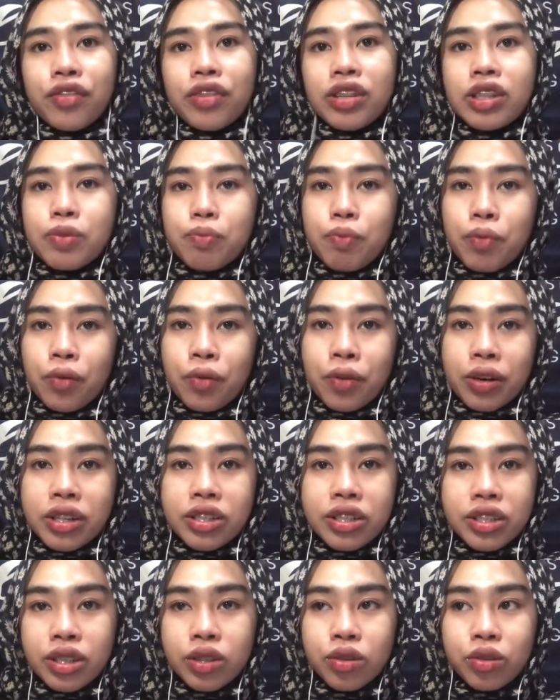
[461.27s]

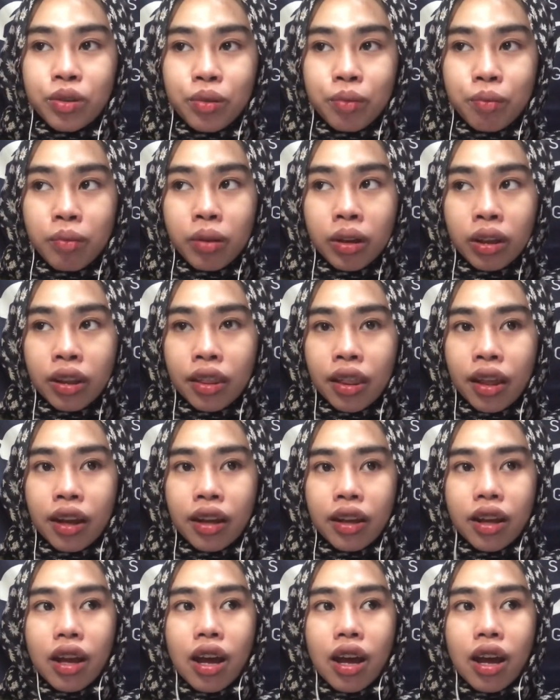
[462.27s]
inspiration to me, that